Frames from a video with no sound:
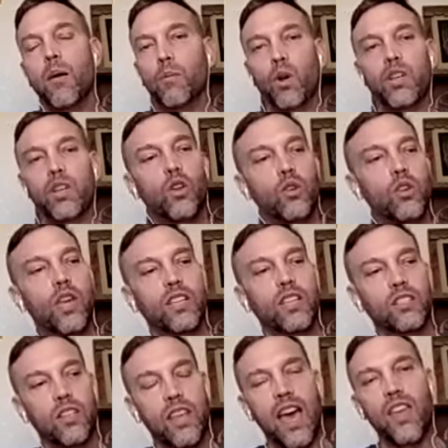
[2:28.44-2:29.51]
Pretty soon, you
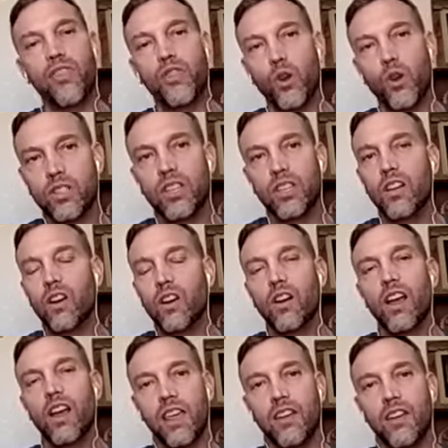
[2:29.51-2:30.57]
get to that third
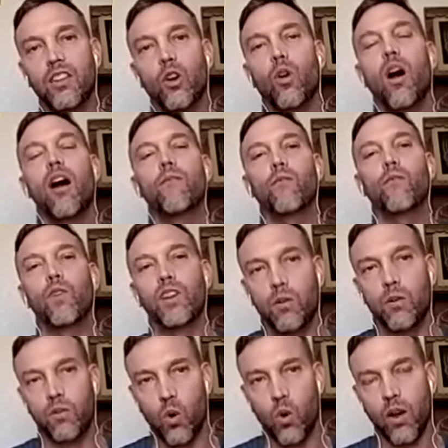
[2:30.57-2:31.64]
tier, and they're offering you
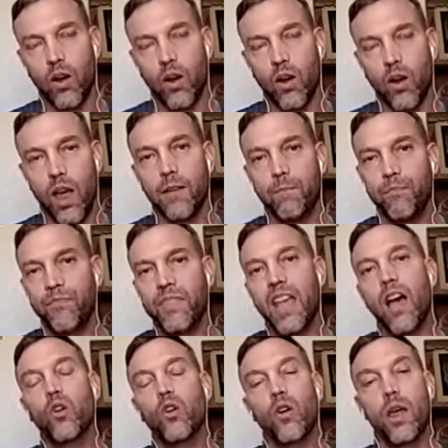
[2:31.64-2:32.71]
credit.
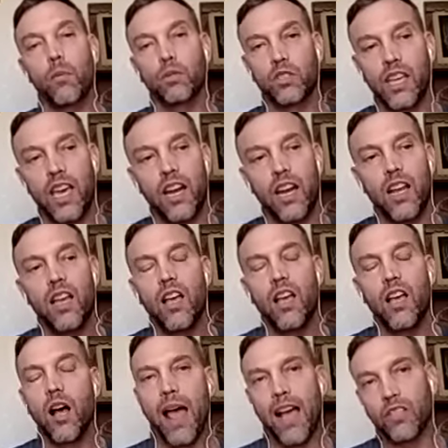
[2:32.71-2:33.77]
Now you're able to get a
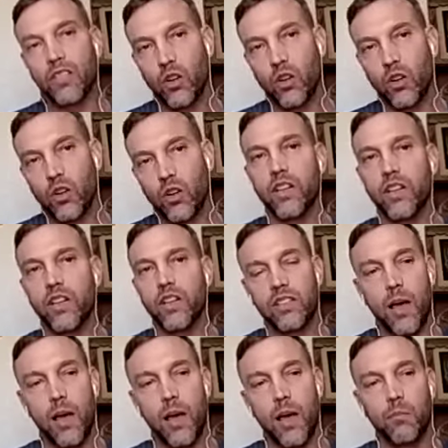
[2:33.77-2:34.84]
MasterCard at
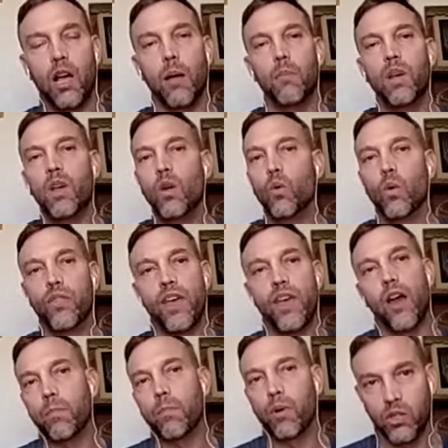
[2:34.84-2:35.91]
Sam's Club
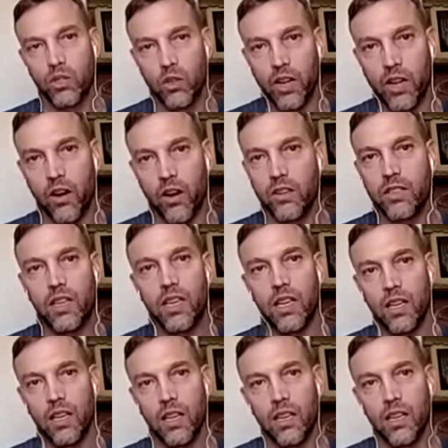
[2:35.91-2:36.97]
without a personal
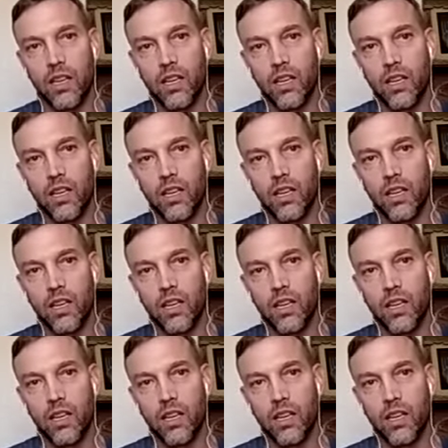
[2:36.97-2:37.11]
guarantee.